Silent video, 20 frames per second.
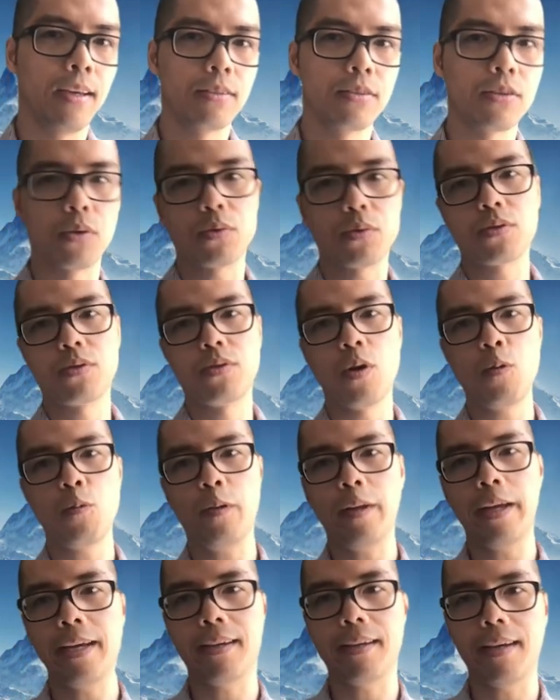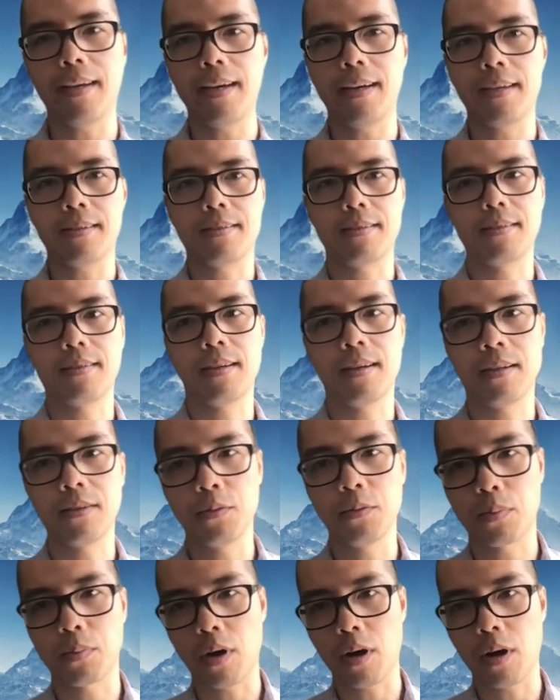So Snowflake, as you